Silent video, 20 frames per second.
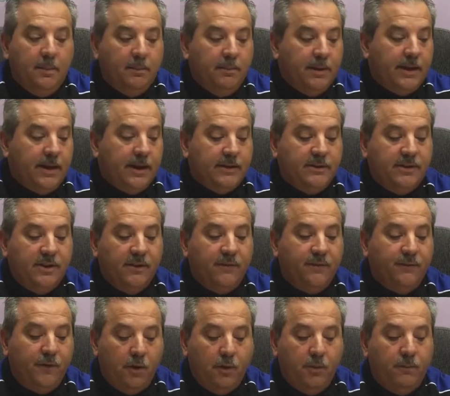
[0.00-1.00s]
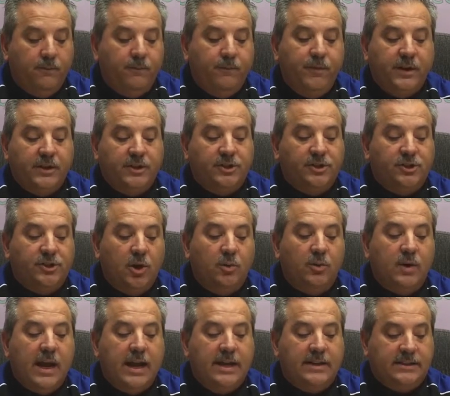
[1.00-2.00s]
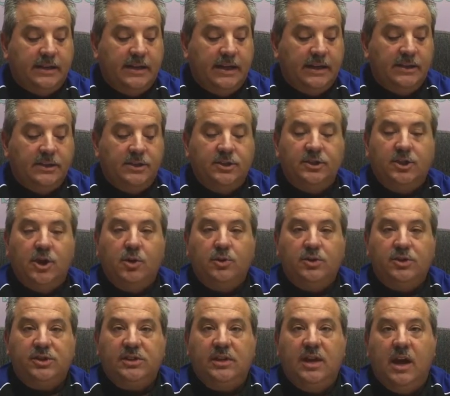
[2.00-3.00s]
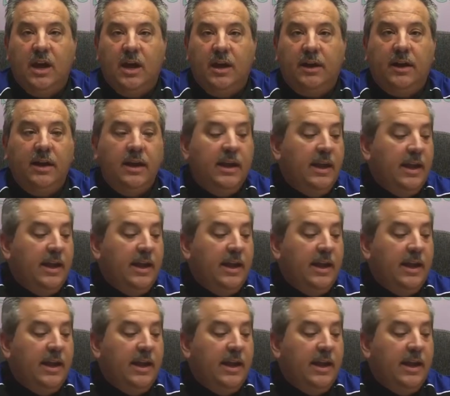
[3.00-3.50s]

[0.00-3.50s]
because the foam fits so nicely and so snug